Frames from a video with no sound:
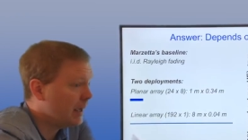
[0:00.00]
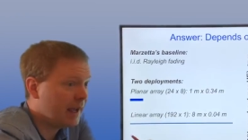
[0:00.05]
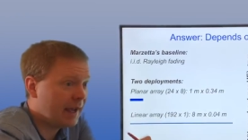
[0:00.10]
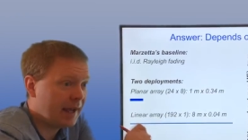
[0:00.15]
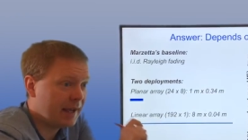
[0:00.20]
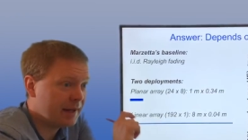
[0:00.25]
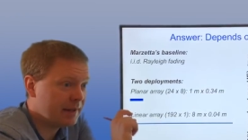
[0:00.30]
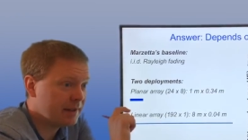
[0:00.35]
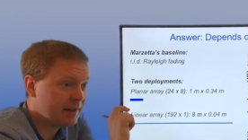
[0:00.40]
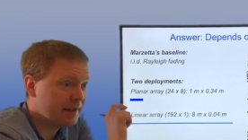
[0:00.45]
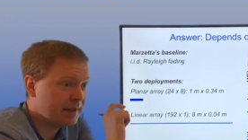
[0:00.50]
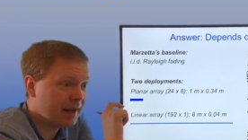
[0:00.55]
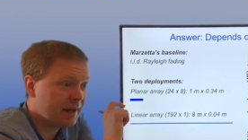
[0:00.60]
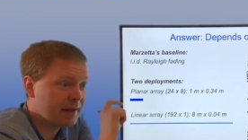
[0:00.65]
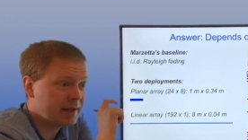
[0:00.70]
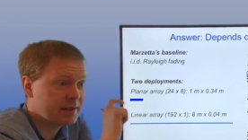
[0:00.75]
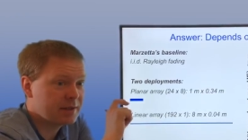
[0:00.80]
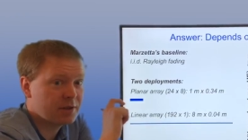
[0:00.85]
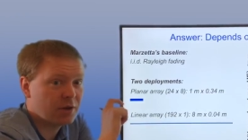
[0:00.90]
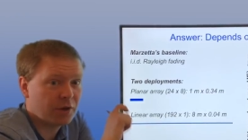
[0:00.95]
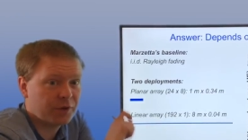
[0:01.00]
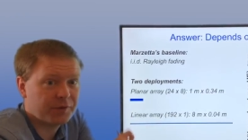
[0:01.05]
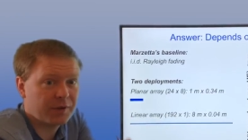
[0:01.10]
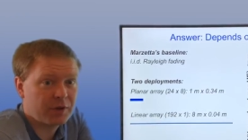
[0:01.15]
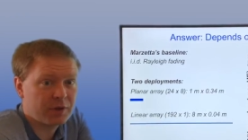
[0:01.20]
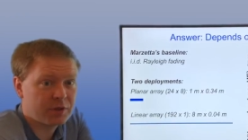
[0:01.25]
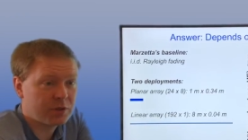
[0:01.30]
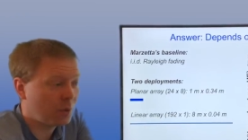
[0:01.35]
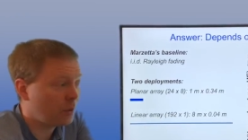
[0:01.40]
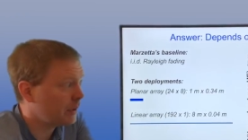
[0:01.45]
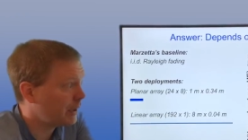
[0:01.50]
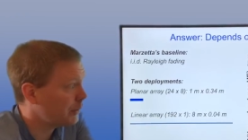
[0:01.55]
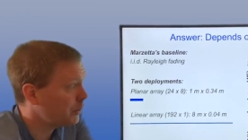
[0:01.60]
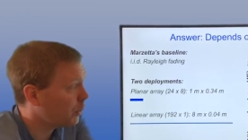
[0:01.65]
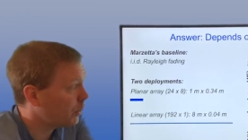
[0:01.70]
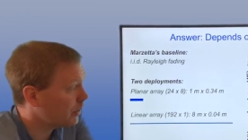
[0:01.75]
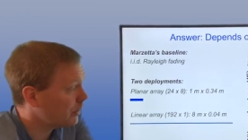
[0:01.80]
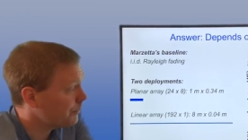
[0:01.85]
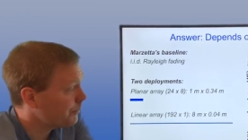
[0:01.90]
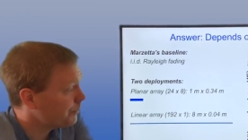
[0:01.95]
and then it's not very tall at
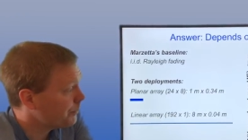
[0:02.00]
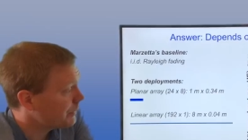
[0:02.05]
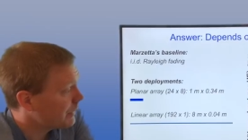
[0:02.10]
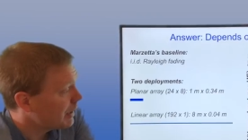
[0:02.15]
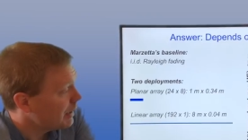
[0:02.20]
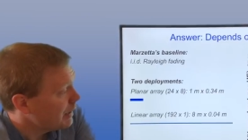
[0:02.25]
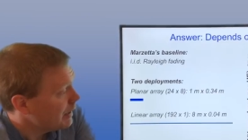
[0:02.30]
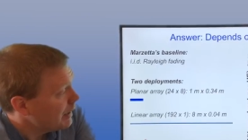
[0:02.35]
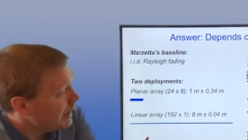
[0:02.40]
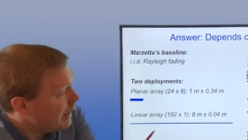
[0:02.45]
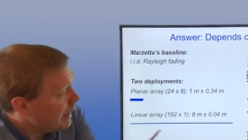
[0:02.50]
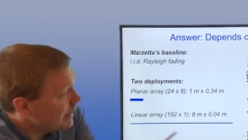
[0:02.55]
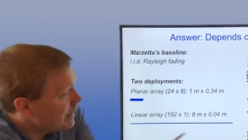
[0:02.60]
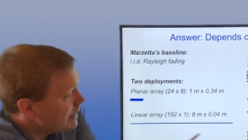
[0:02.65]
all. And